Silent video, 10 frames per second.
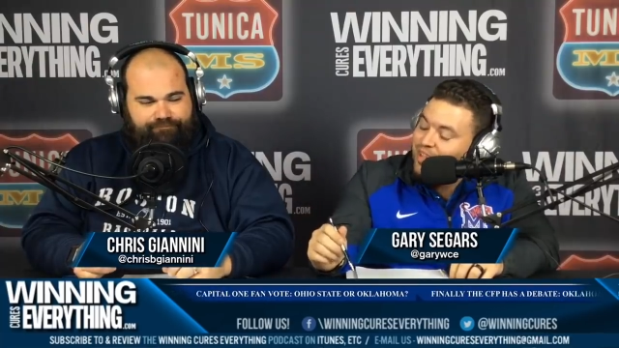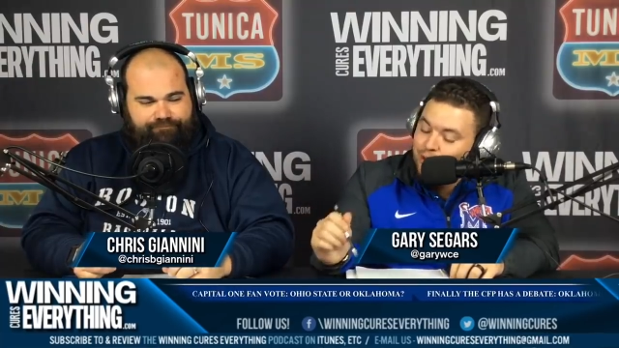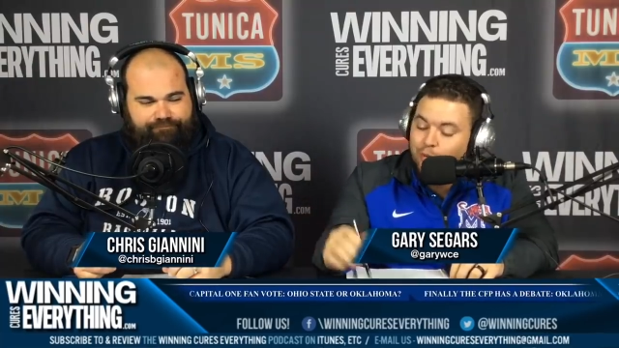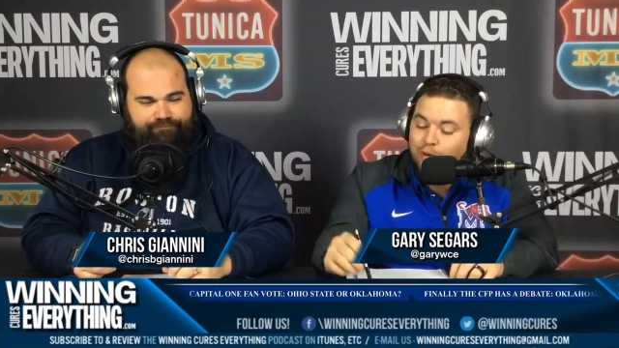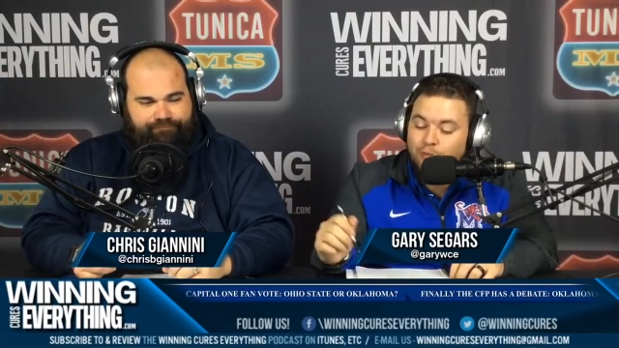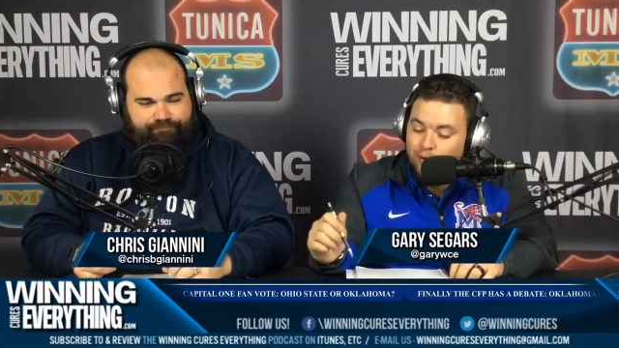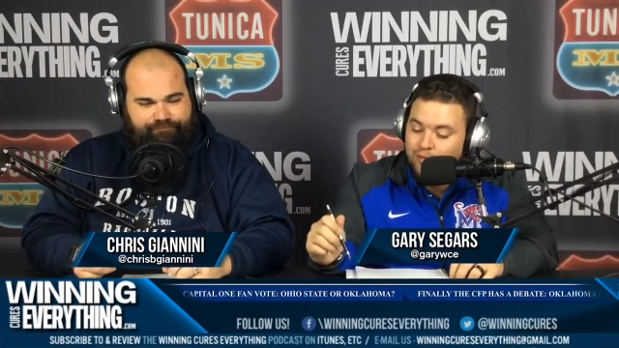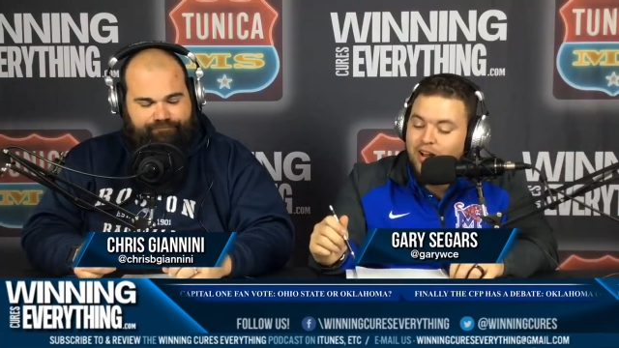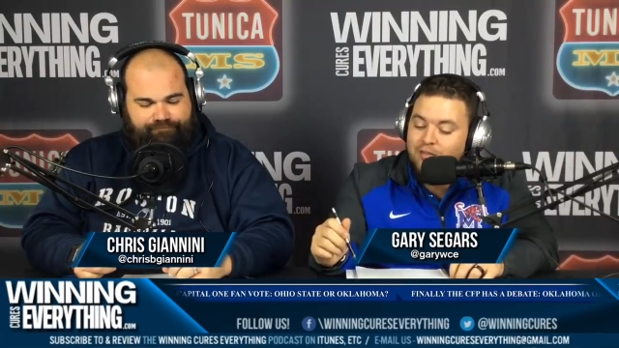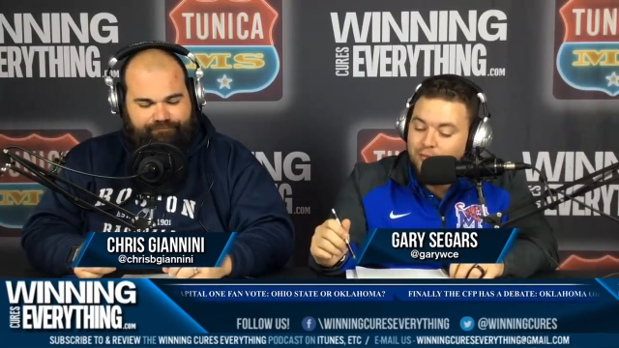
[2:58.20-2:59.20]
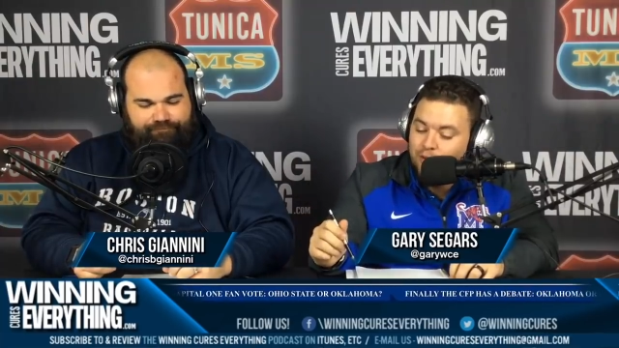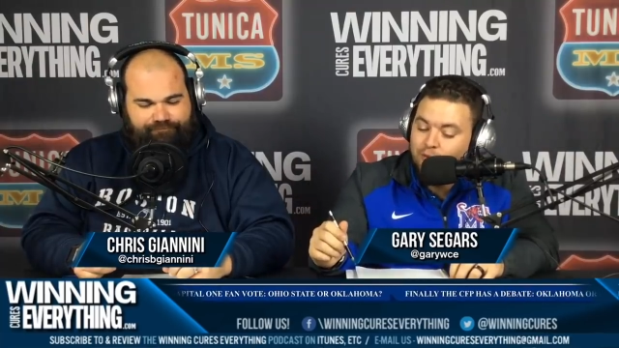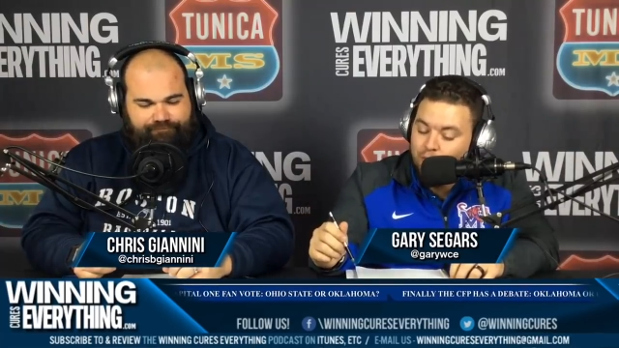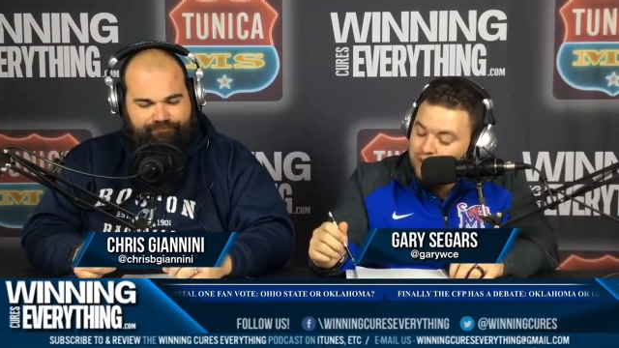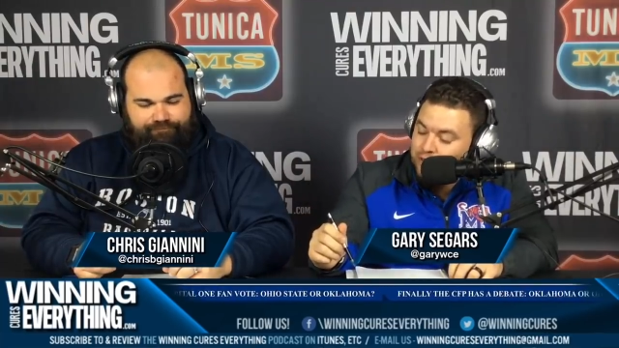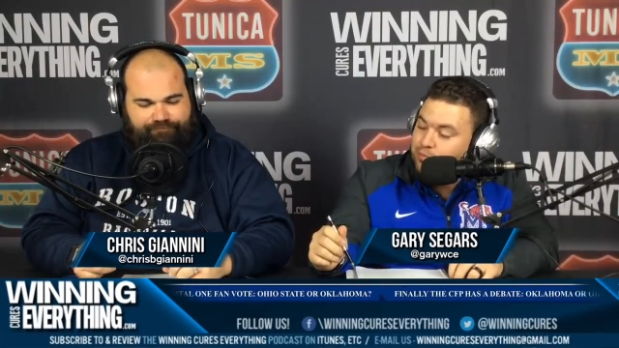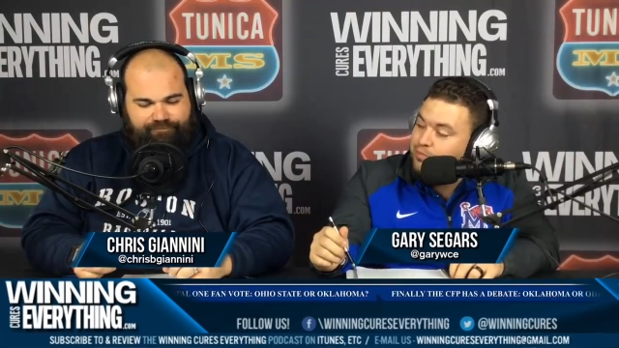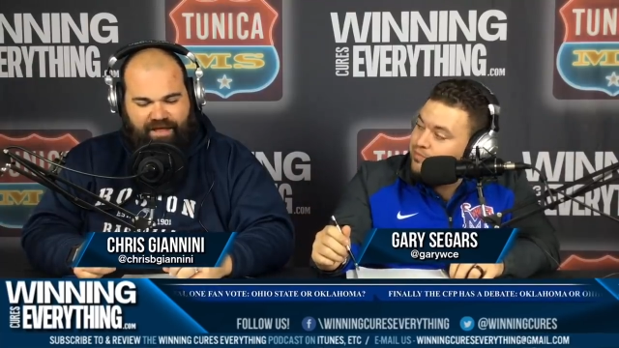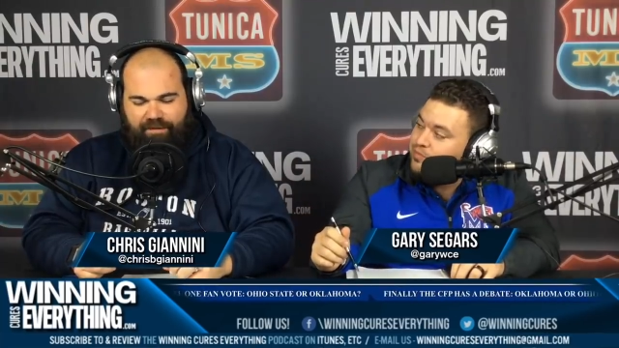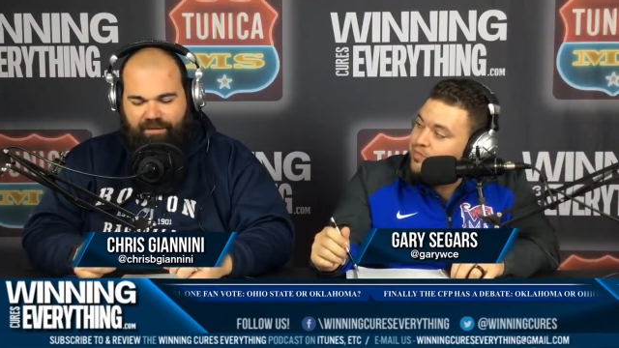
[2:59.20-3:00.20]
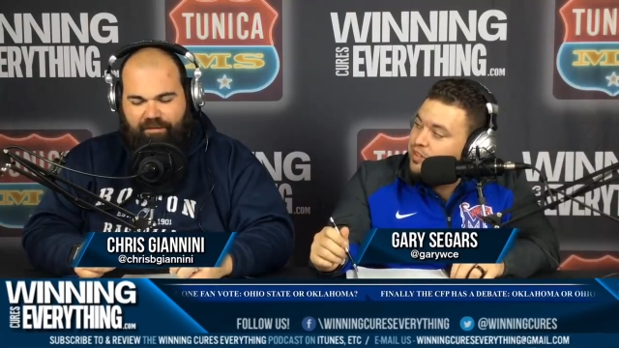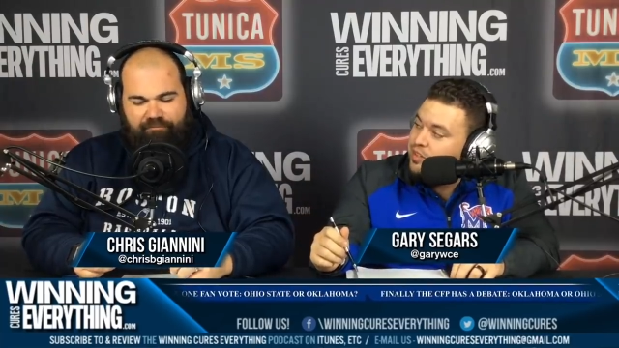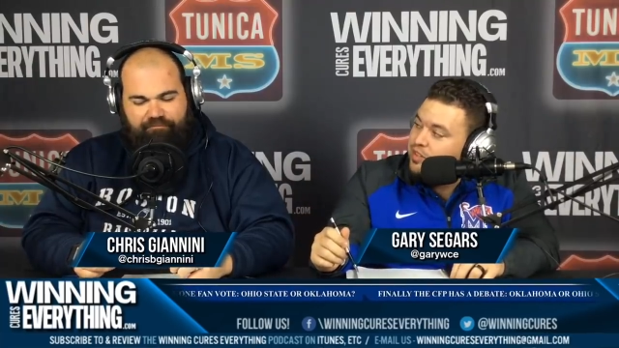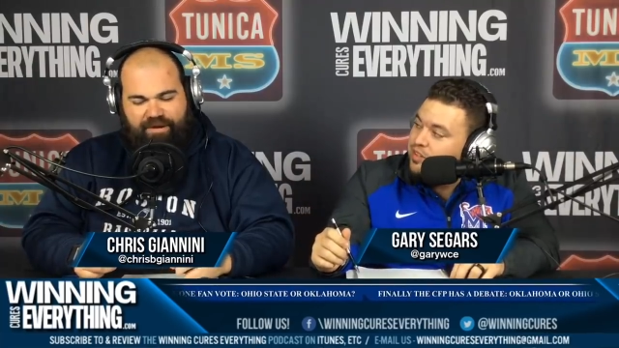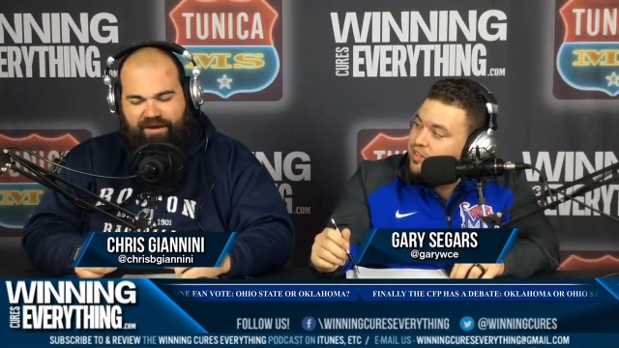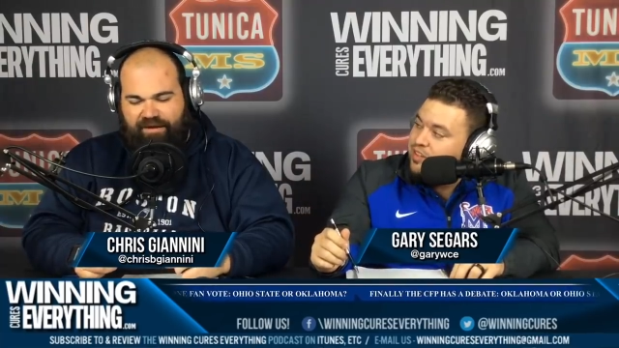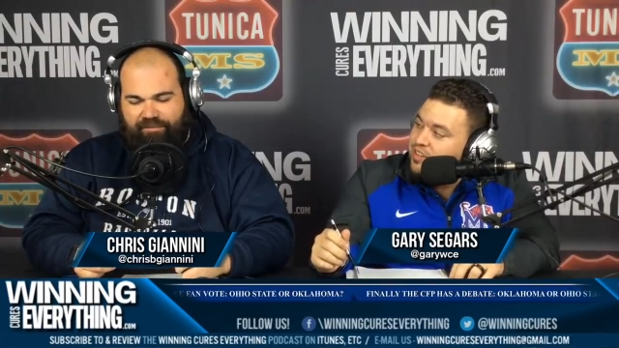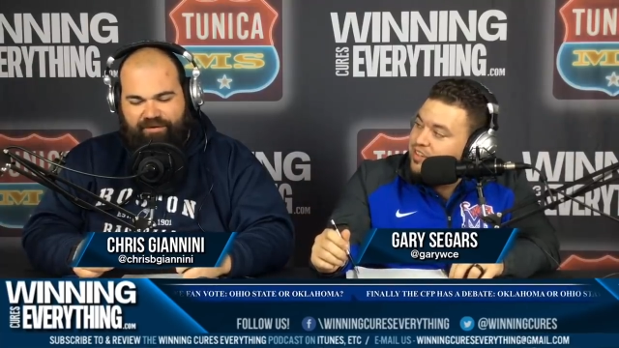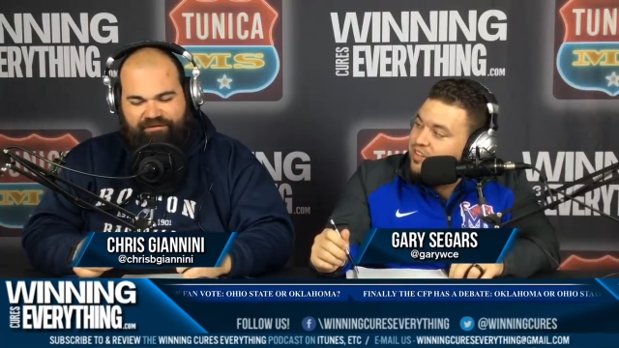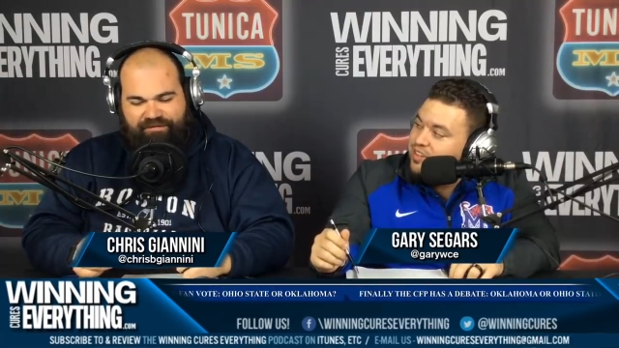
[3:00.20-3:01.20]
Speaker 1: you are 45, 44, and 2.
Speaker 2: I'm, I'm barely above